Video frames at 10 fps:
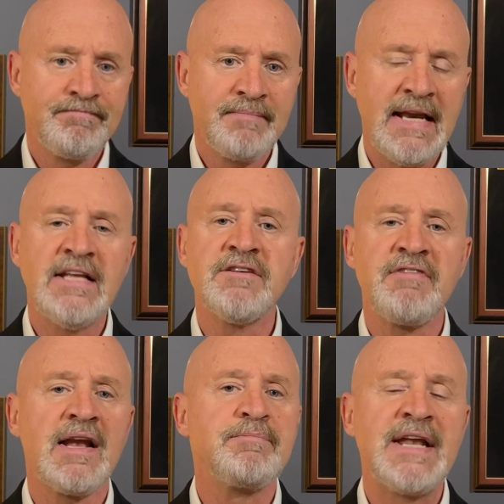And he
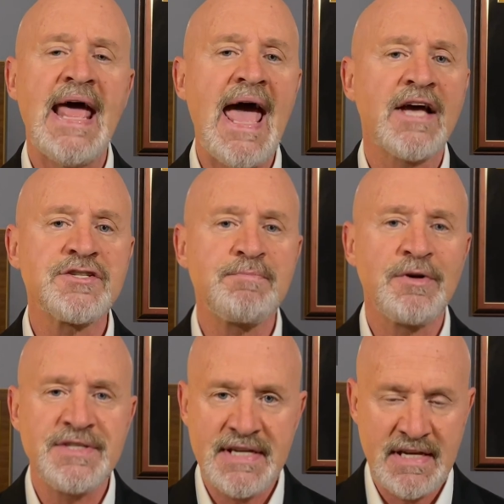developed an
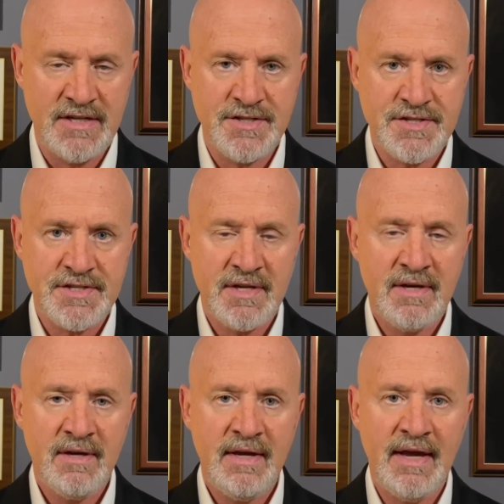expertise
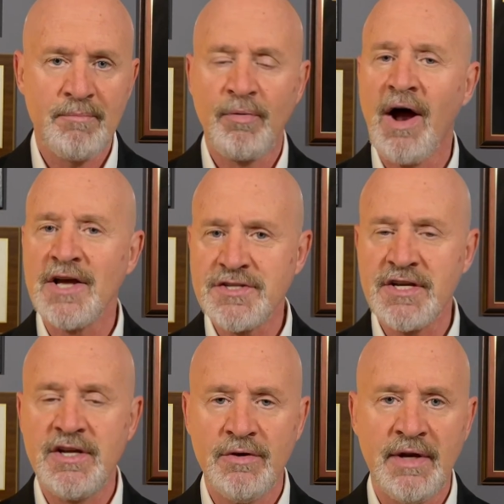in
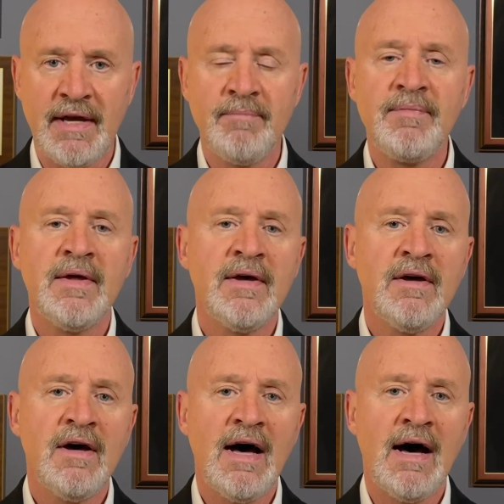prosecuting
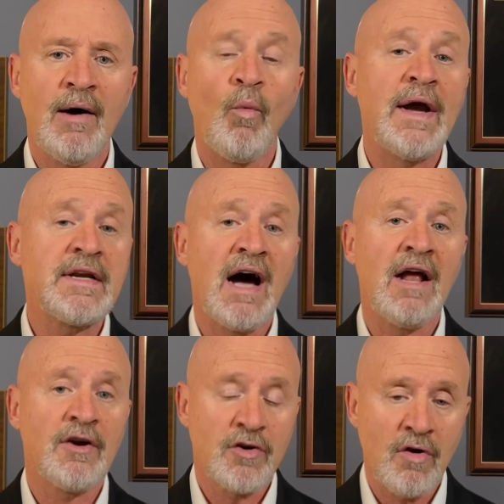
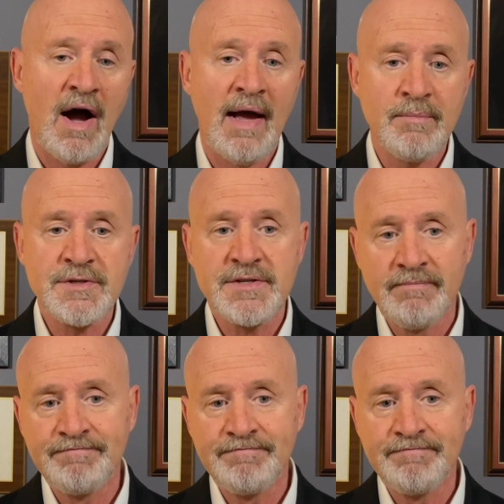white-collar crimes.